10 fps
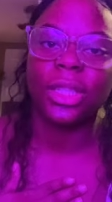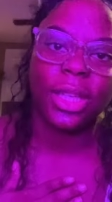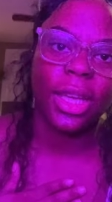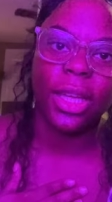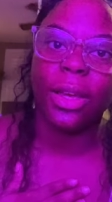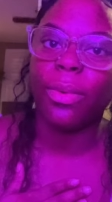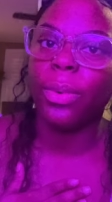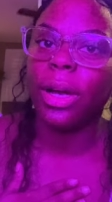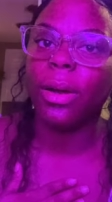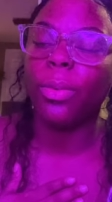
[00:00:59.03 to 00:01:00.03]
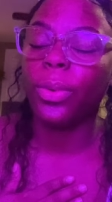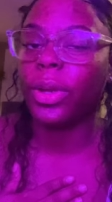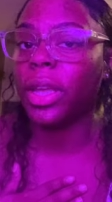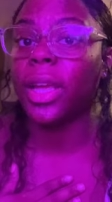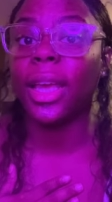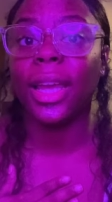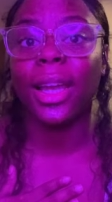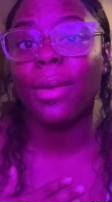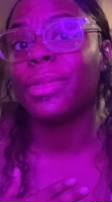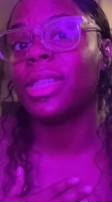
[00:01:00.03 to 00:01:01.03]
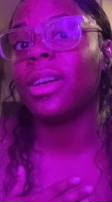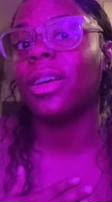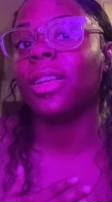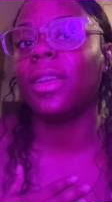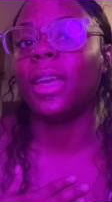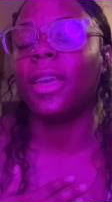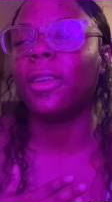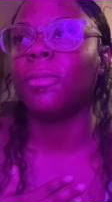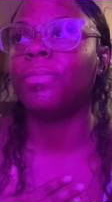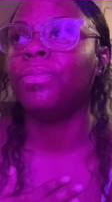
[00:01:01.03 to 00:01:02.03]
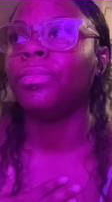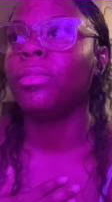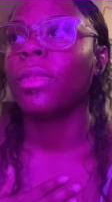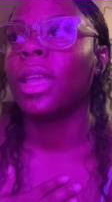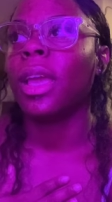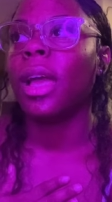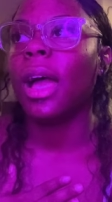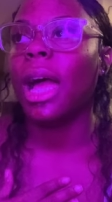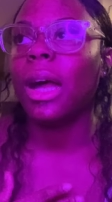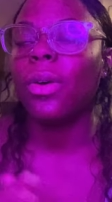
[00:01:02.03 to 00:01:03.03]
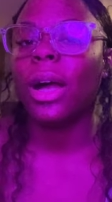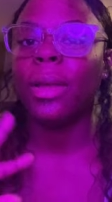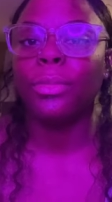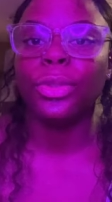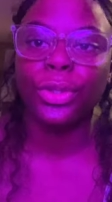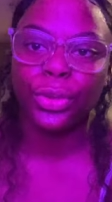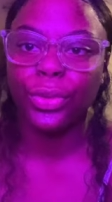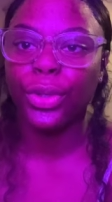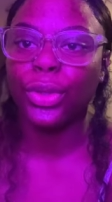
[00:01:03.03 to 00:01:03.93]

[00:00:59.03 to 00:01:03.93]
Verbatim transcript: take while working at Amazon, and how I maneuver